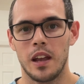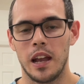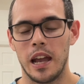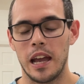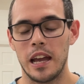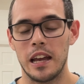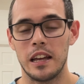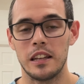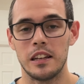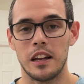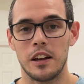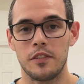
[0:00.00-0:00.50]

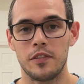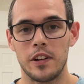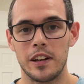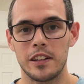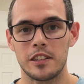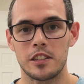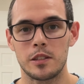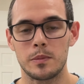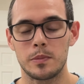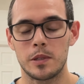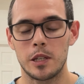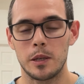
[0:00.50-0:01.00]
And I found
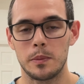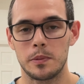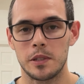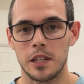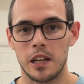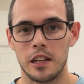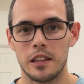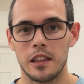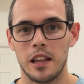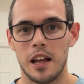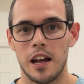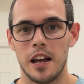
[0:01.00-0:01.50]
some tips
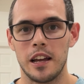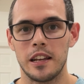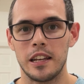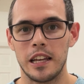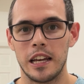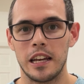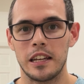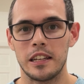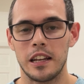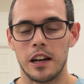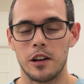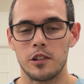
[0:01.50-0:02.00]
online
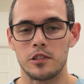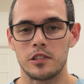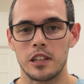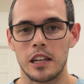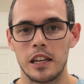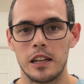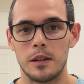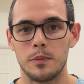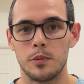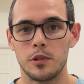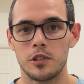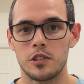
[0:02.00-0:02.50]
and I was
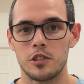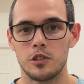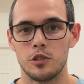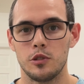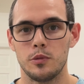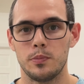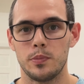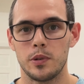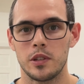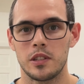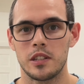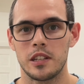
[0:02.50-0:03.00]
able to
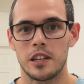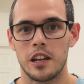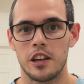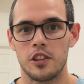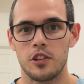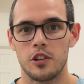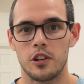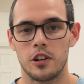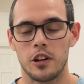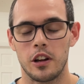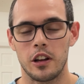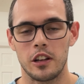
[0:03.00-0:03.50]
put
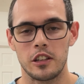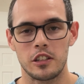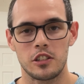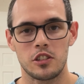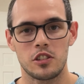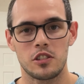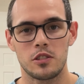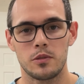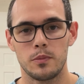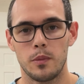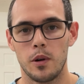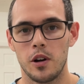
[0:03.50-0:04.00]
together a
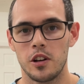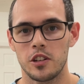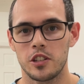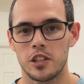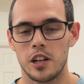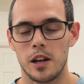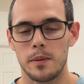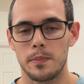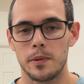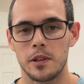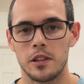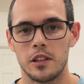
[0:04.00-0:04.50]
small
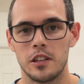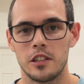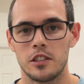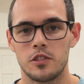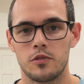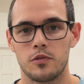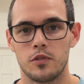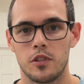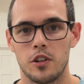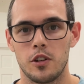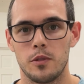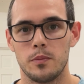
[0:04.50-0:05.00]
shopping list
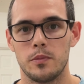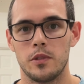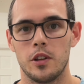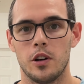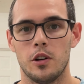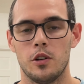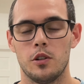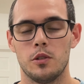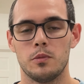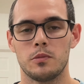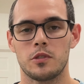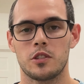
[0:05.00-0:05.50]
from the
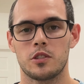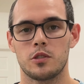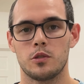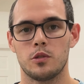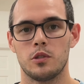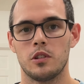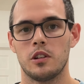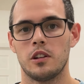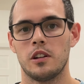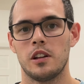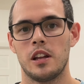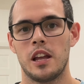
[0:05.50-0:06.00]
home
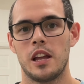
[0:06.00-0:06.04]
store